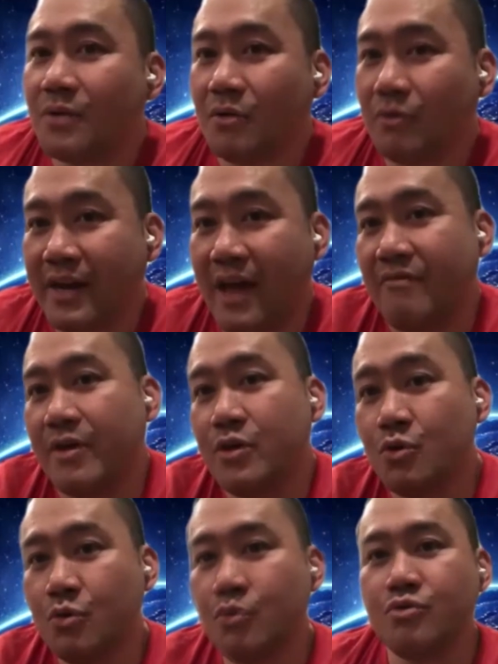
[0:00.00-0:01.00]
One already have a
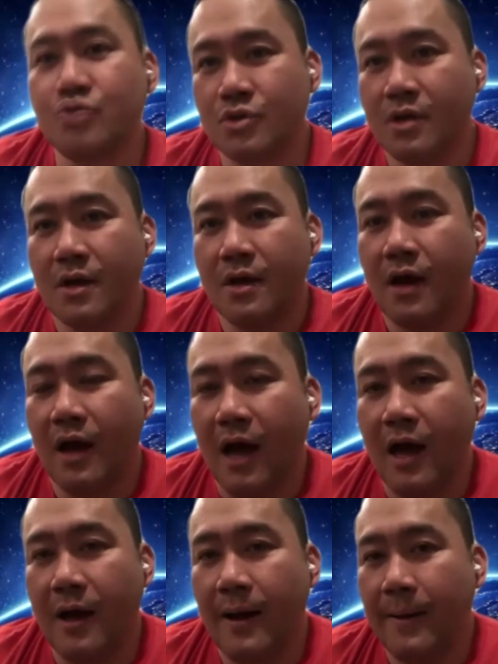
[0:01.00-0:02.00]
huge
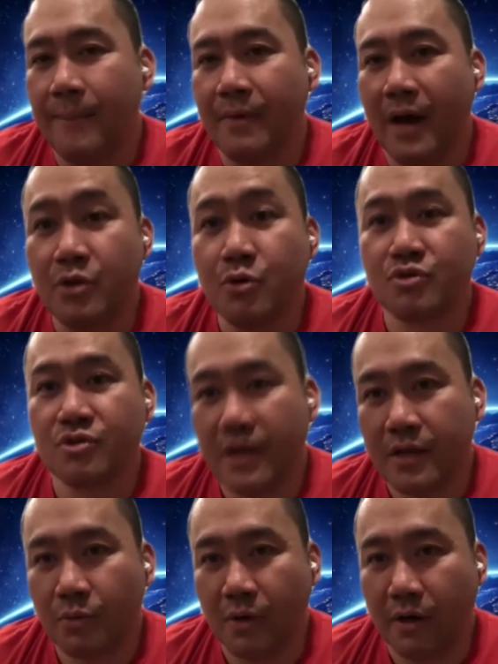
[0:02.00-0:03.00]

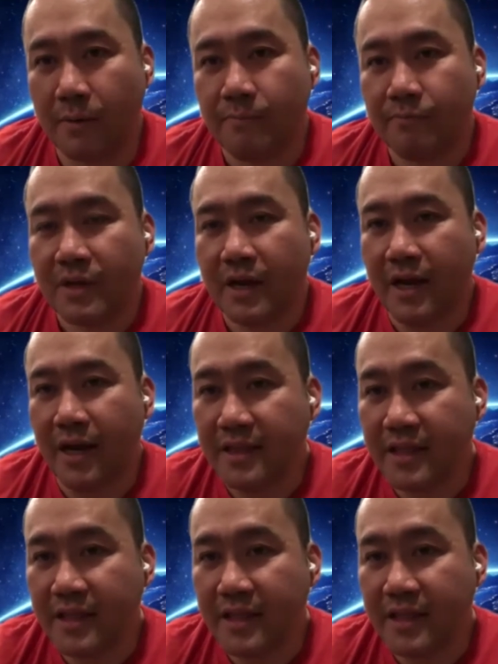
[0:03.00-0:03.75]
network, it